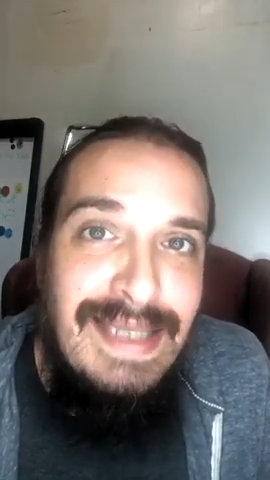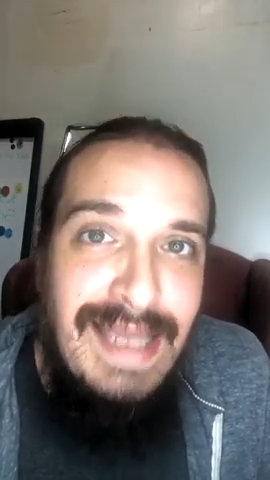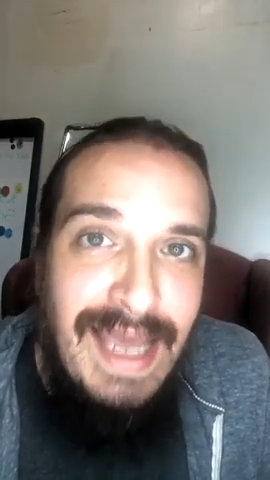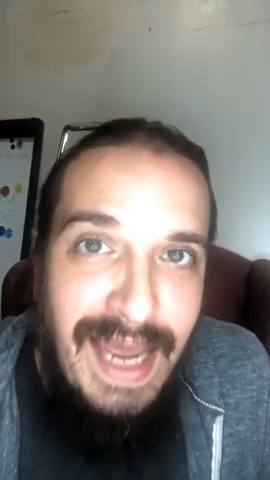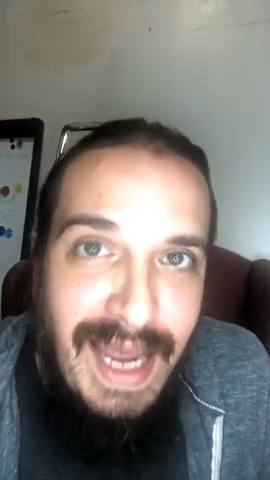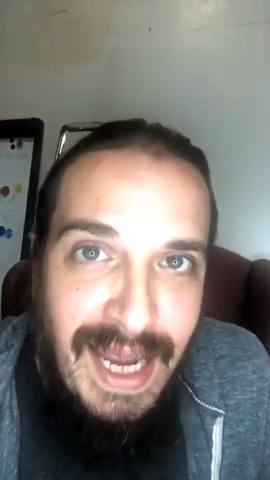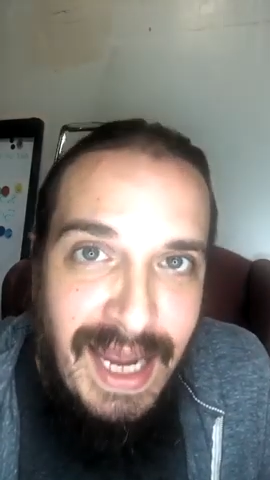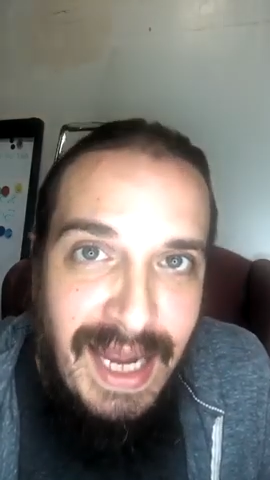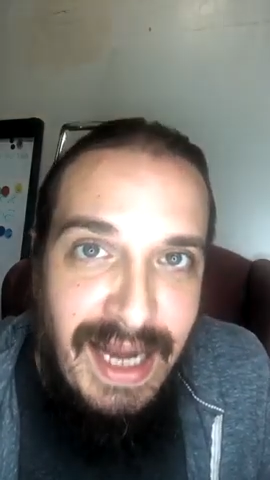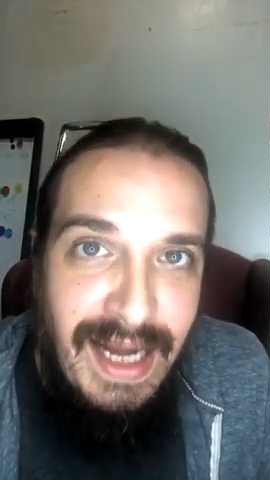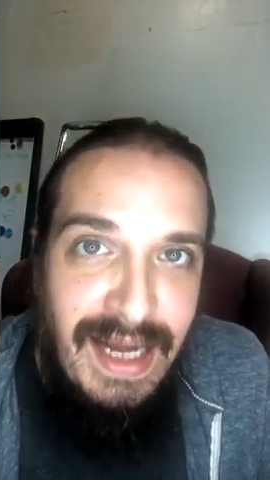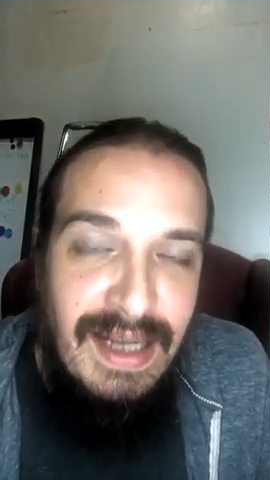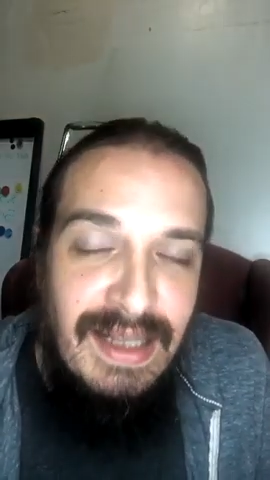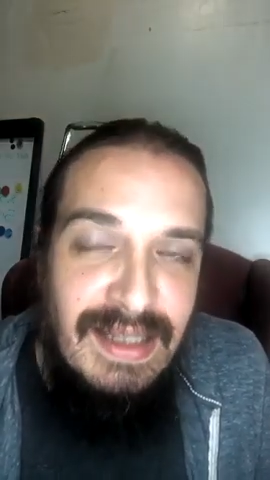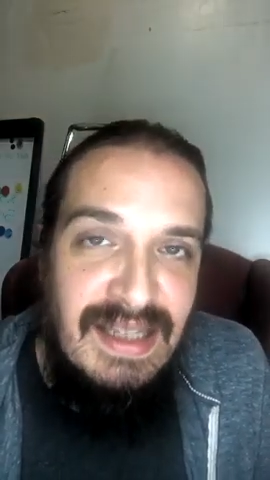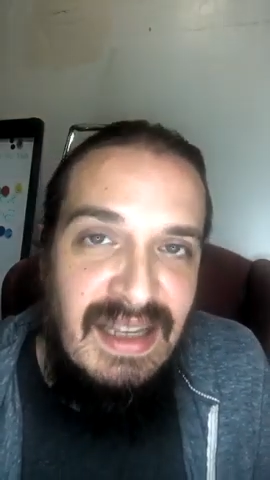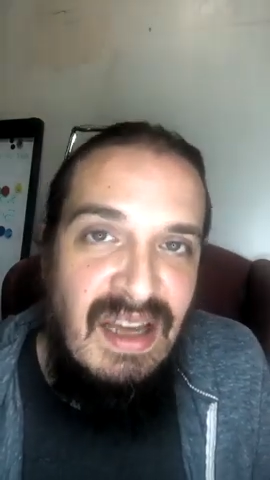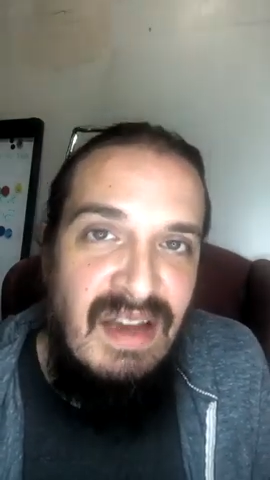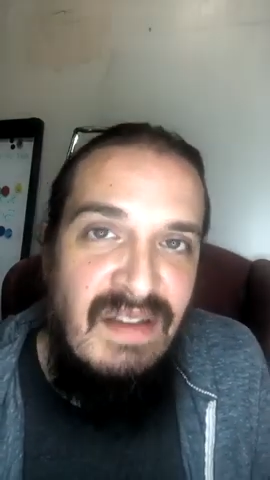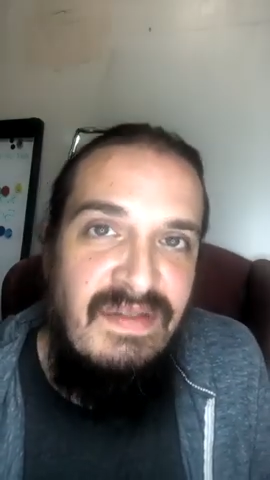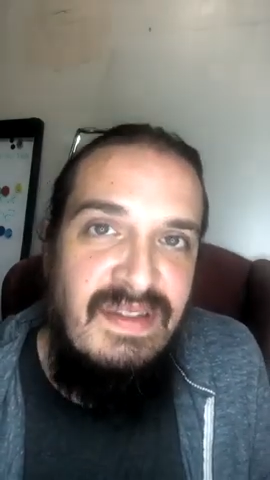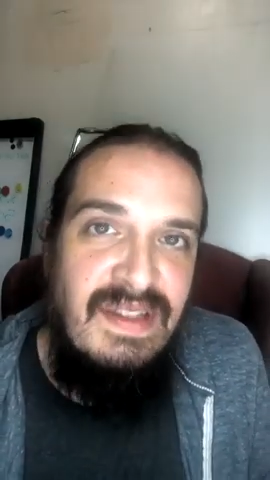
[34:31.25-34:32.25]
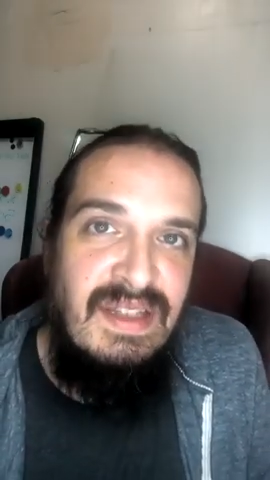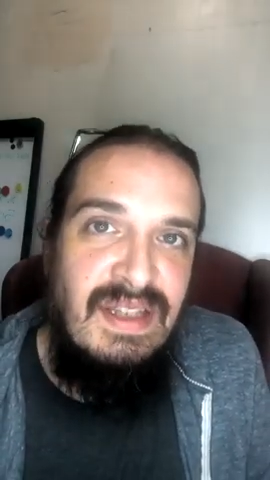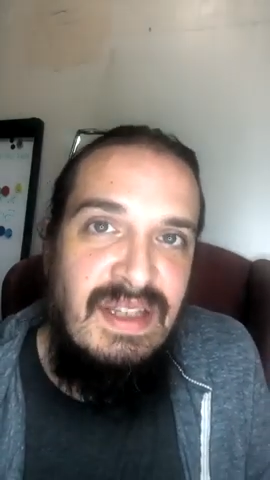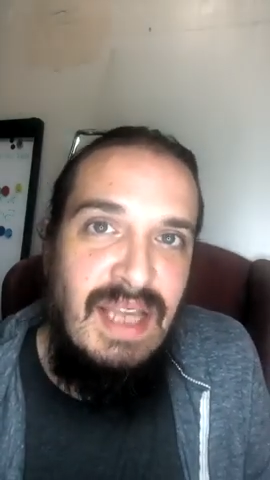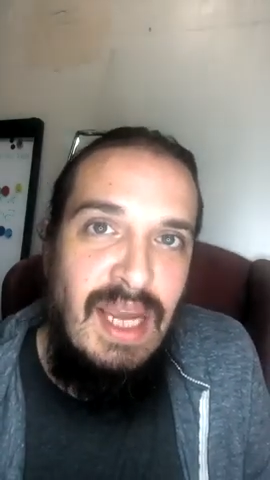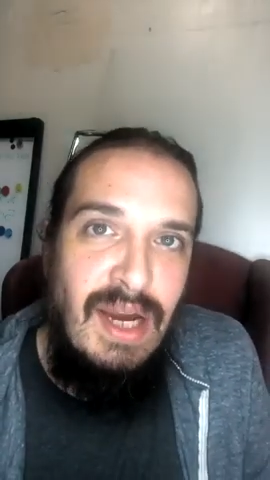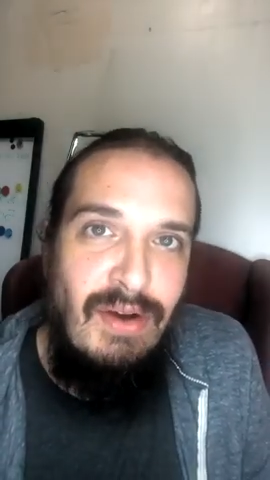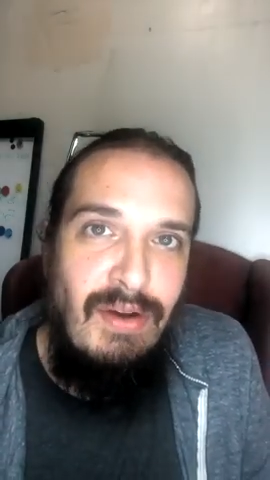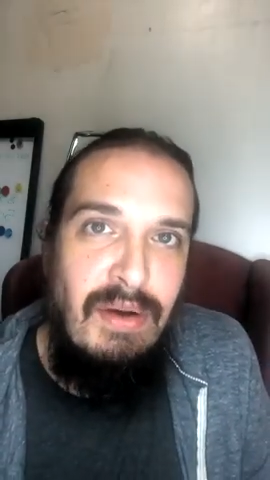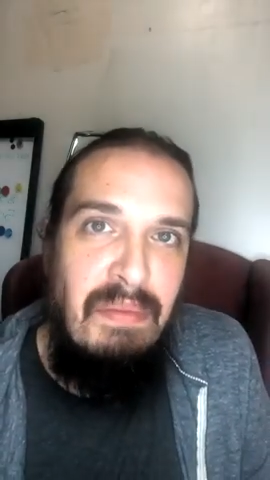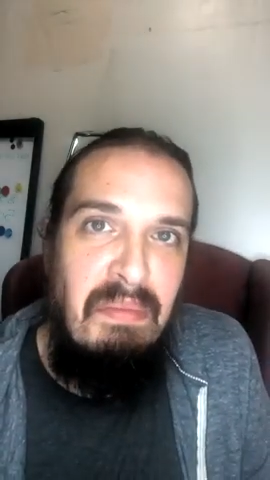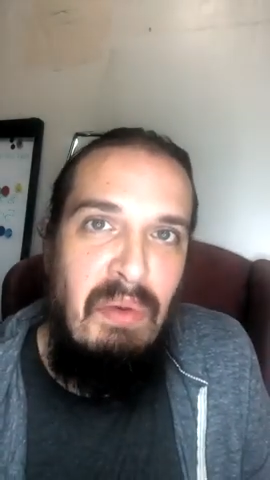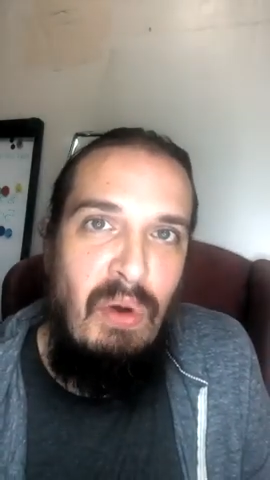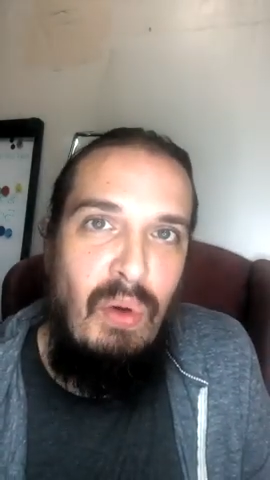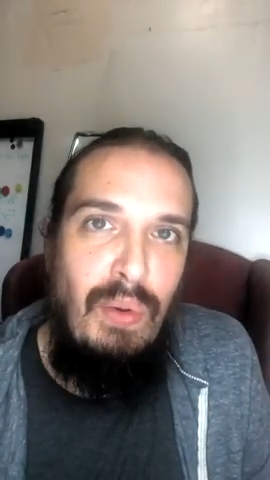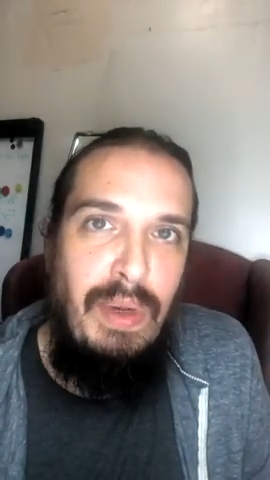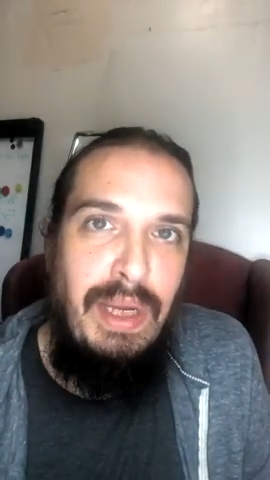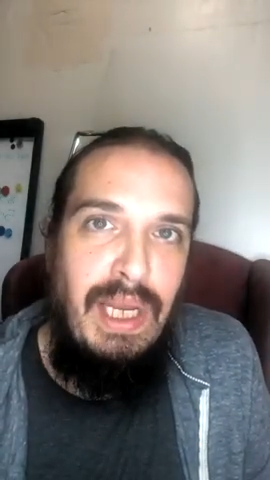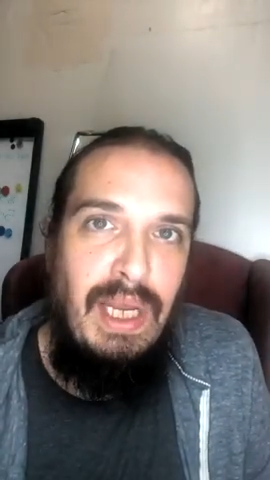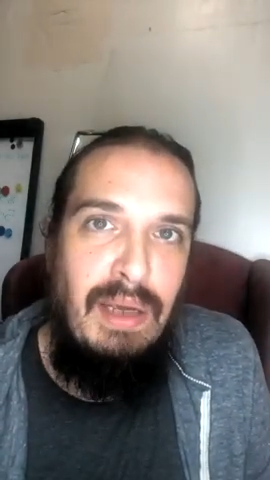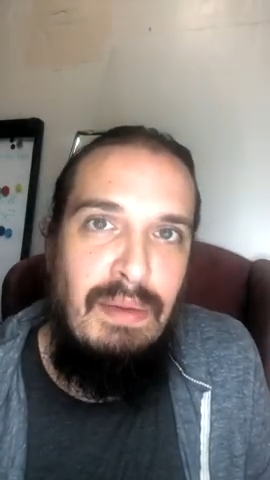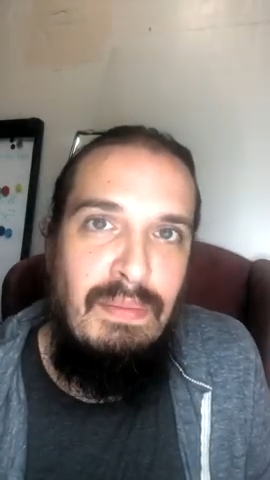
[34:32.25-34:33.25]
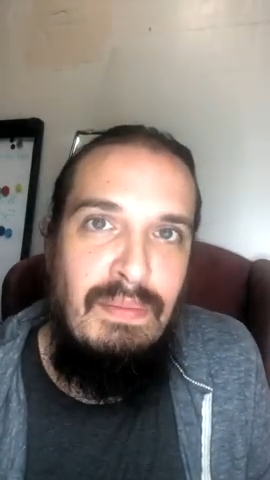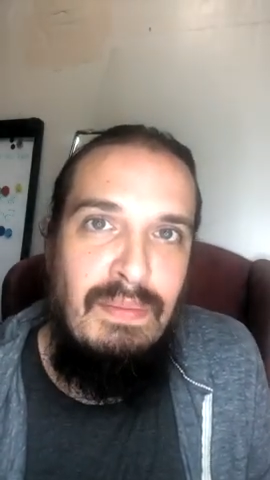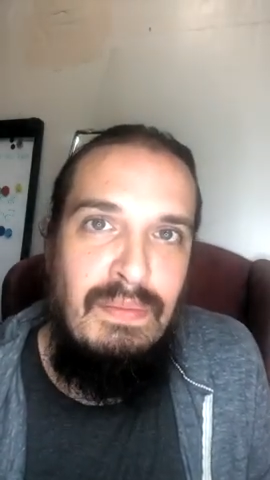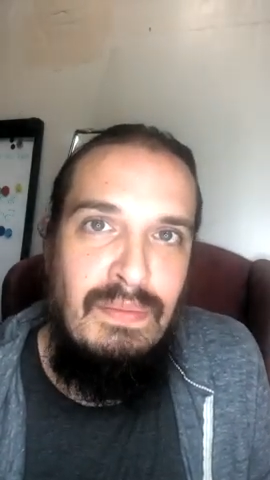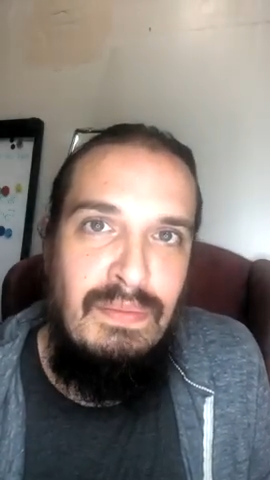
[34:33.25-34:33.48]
days of ceremony.